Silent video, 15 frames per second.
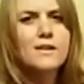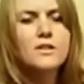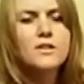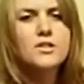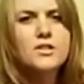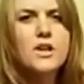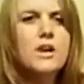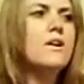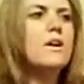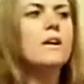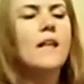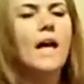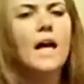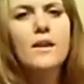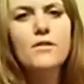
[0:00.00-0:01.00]
So a
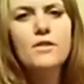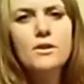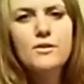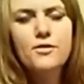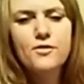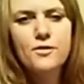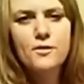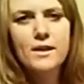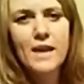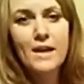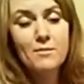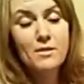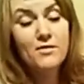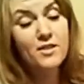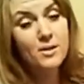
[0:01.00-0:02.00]
lot of you gave
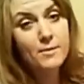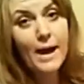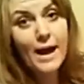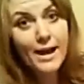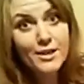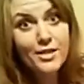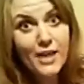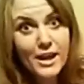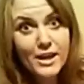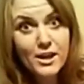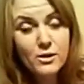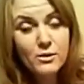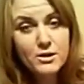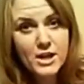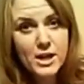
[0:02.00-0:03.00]
me feedback, thank you,
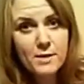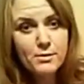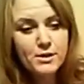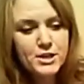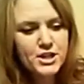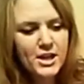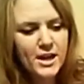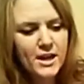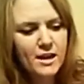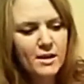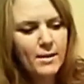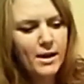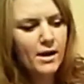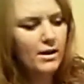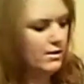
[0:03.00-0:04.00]
which I appreciate,
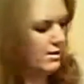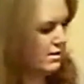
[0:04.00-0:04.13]
about